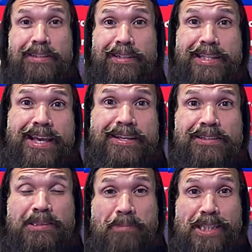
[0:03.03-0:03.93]
a
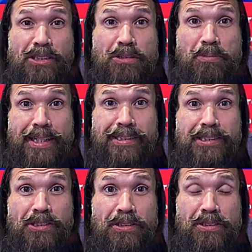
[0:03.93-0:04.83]
chaos magical
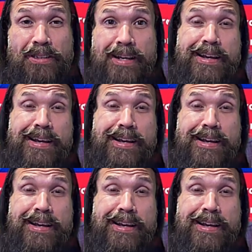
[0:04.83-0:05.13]
practitioner,